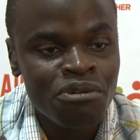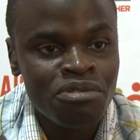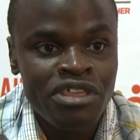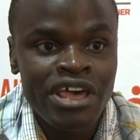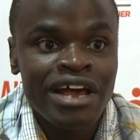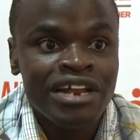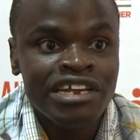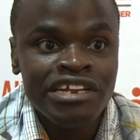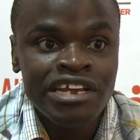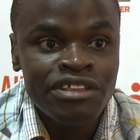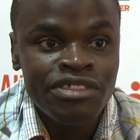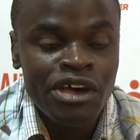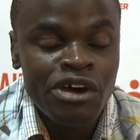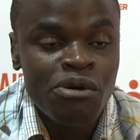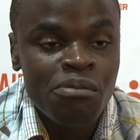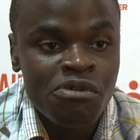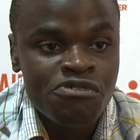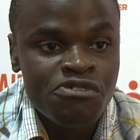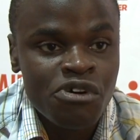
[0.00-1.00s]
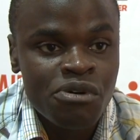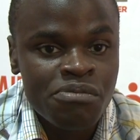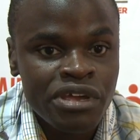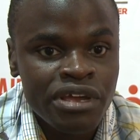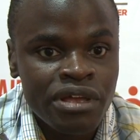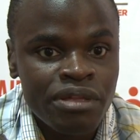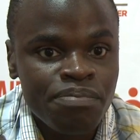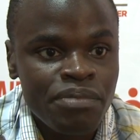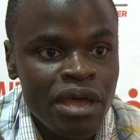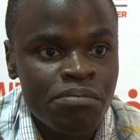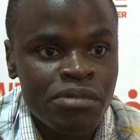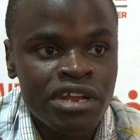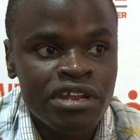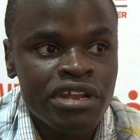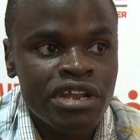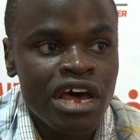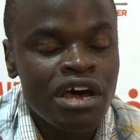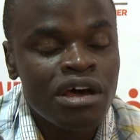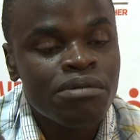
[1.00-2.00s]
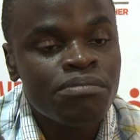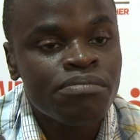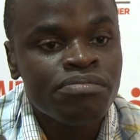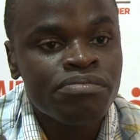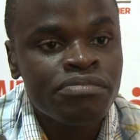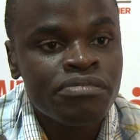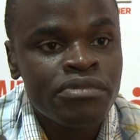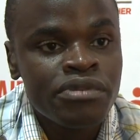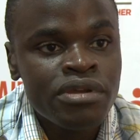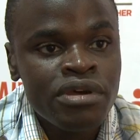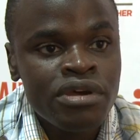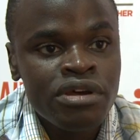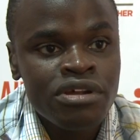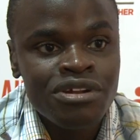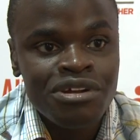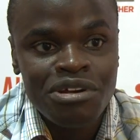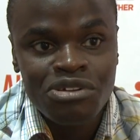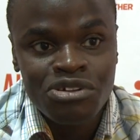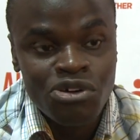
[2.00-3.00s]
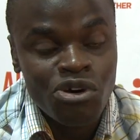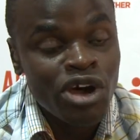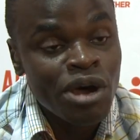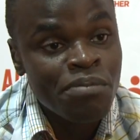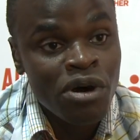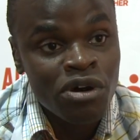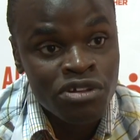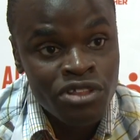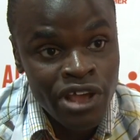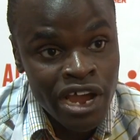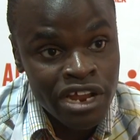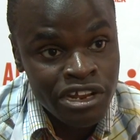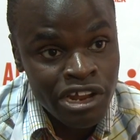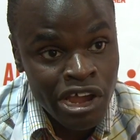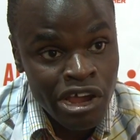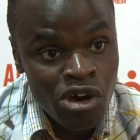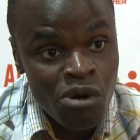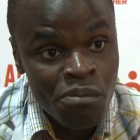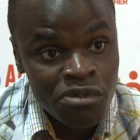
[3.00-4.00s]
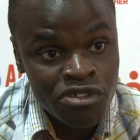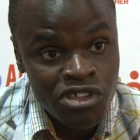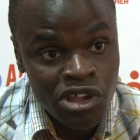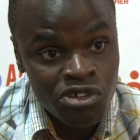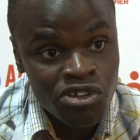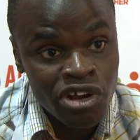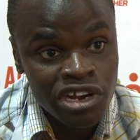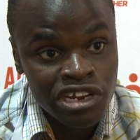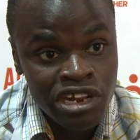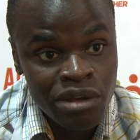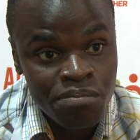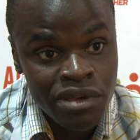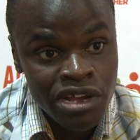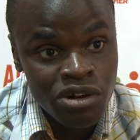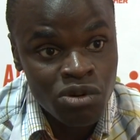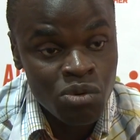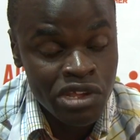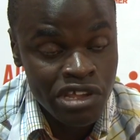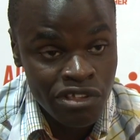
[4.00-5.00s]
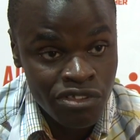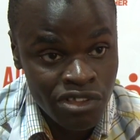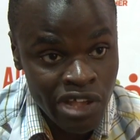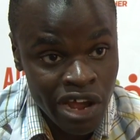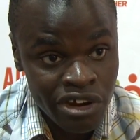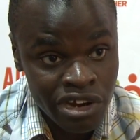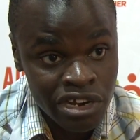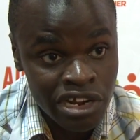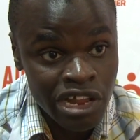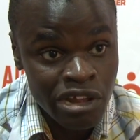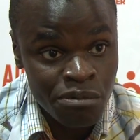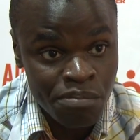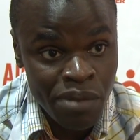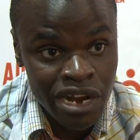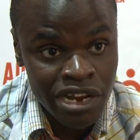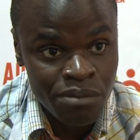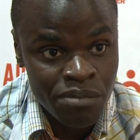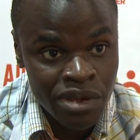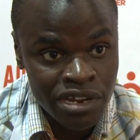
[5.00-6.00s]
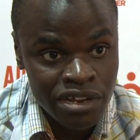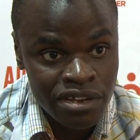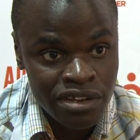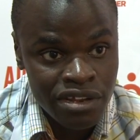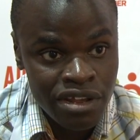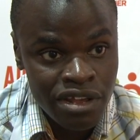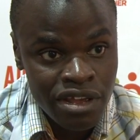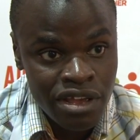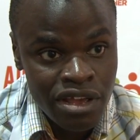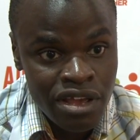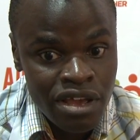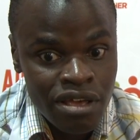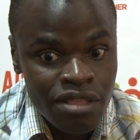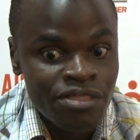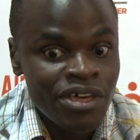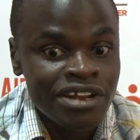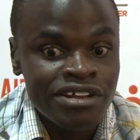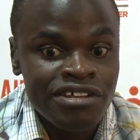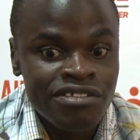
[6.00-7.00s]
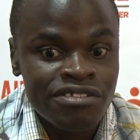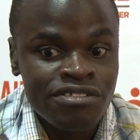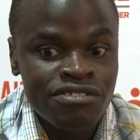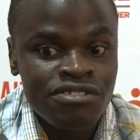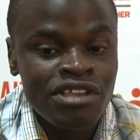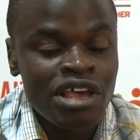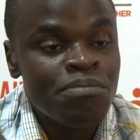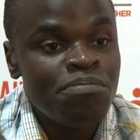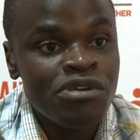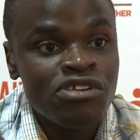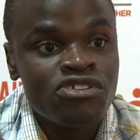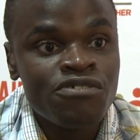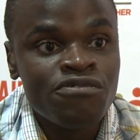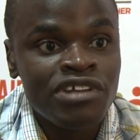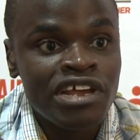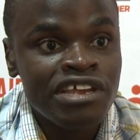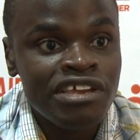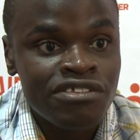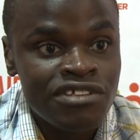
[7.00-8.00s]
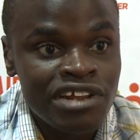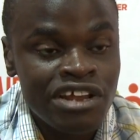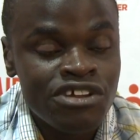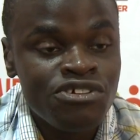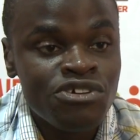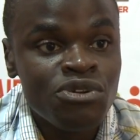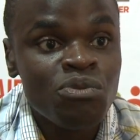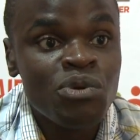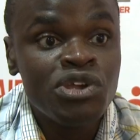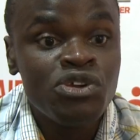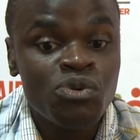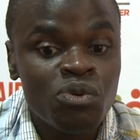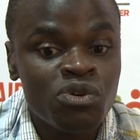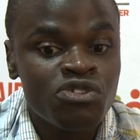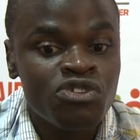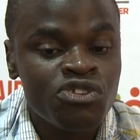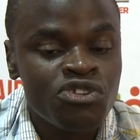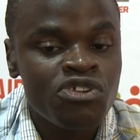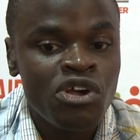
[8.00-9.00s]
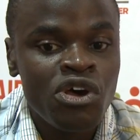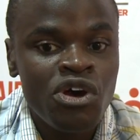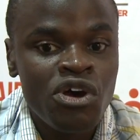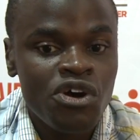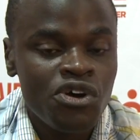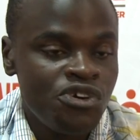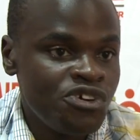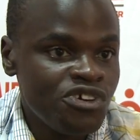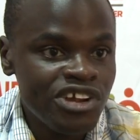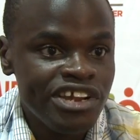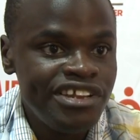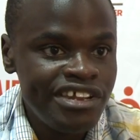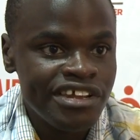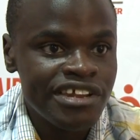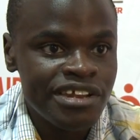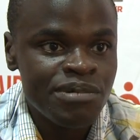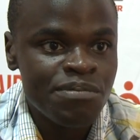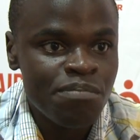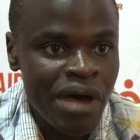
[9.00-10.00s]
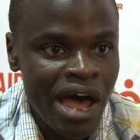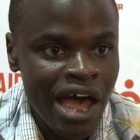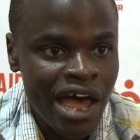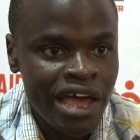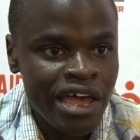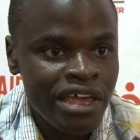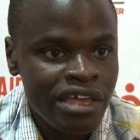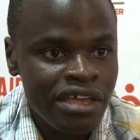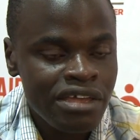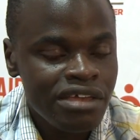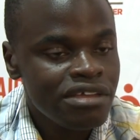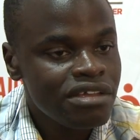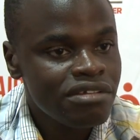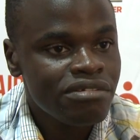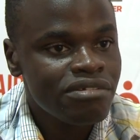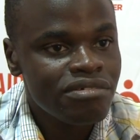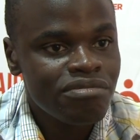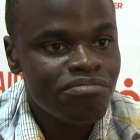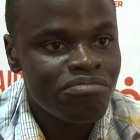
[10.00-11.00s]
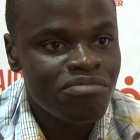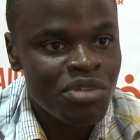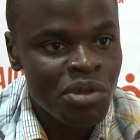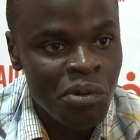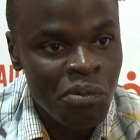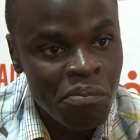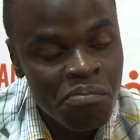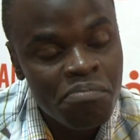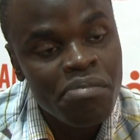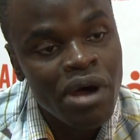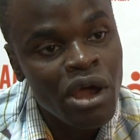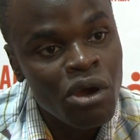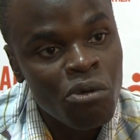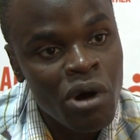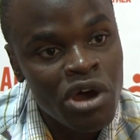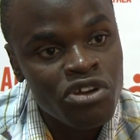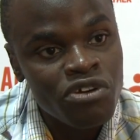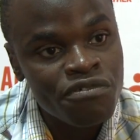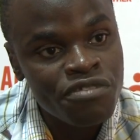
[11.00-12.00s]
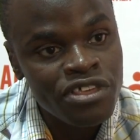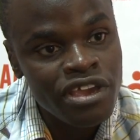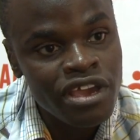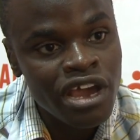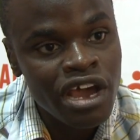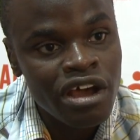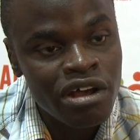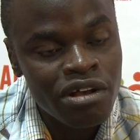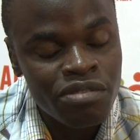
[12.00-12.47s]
They are leading the homophobia. I mean, talk about the anti-homosexuality bill, which is currently in Parliament. That is a piece of legislation which was written by one of he's